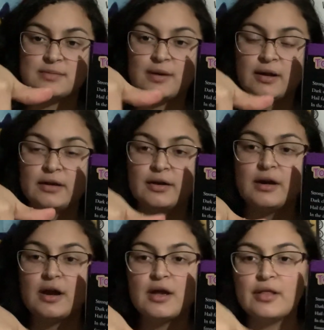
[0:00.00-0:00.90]
smaller
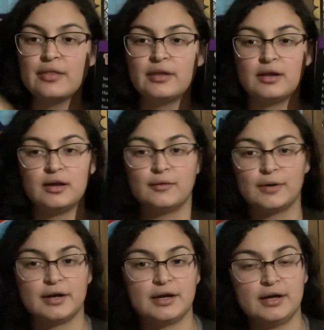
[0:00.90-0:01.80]
the
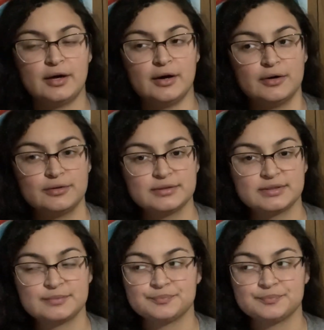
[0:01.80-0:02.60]
lower it goes.